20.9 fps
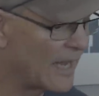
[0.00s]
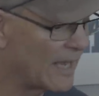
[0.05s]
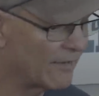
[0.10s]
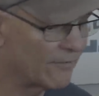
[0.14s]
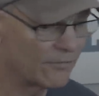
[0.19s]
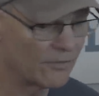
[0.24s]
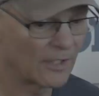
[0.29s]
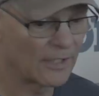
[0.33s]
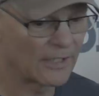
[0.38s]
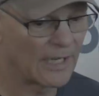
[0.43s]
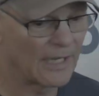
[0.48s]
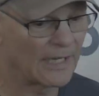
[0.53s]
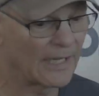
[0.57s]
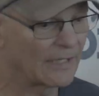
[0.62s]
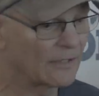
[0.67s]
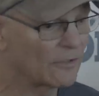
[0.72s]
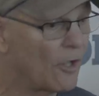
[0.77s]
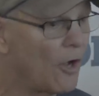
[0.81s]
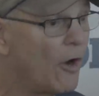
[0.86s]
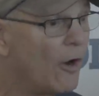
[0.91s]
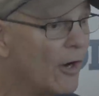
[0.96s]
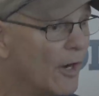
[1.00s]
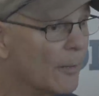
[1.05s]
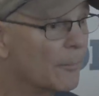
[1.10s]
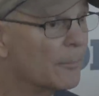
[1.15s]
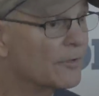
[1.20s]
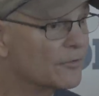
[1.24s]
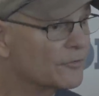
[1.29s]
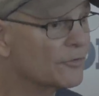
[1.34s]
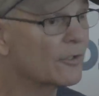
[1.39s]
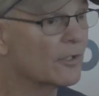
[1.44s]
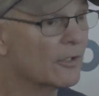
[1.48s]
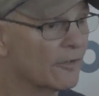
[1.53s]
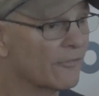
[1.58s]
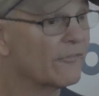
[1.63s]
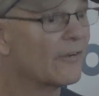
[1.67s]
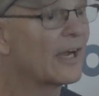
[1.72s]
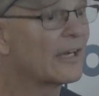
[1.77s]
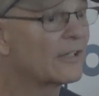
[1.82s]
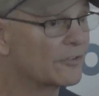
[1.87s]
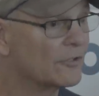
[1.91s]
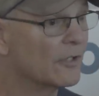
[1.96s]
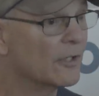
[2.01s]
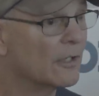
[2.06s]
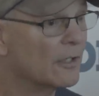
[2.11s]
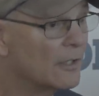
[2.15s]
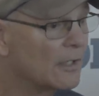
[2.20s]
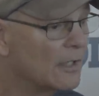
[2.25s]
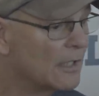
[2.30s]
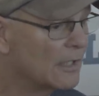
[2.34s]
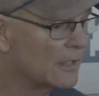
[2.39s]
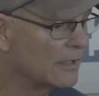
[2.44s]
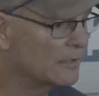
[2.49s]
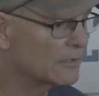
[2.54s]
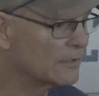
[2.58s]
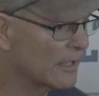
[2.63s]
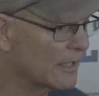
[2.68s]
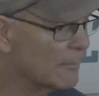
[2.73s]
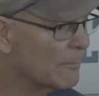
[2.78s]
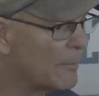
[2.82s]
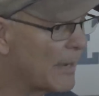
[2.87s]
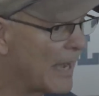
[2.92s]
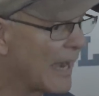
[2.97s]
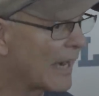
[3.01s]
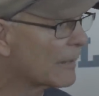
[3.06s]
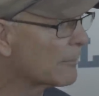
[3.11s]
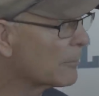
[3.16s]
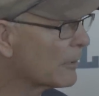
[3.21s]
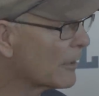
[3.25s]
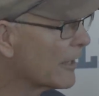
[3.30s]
have a guy like Law up, it's going to affect you. He's an impact